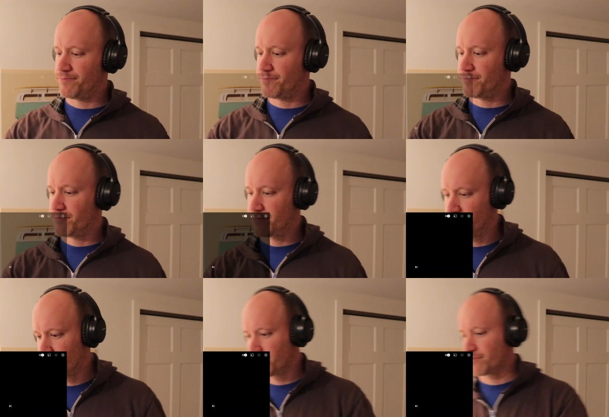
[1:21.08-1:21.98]

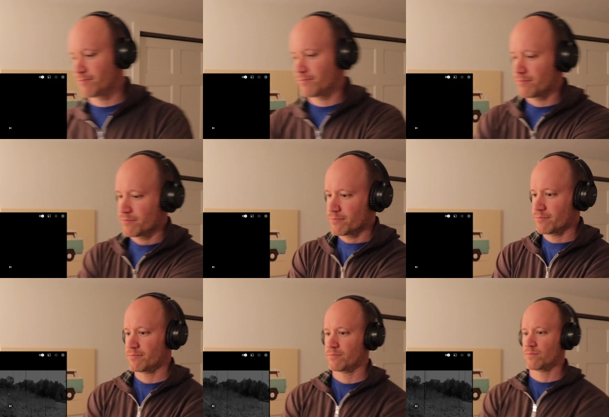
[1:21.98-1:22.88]

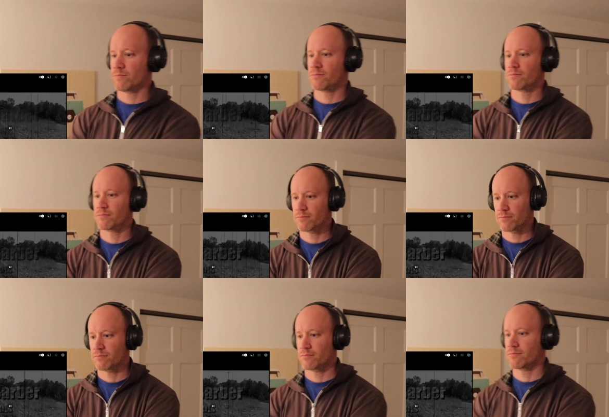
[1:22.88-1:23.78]

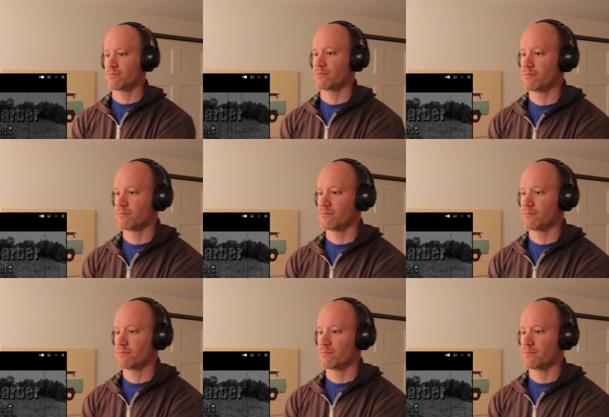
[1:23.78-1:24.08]
(no one is talking)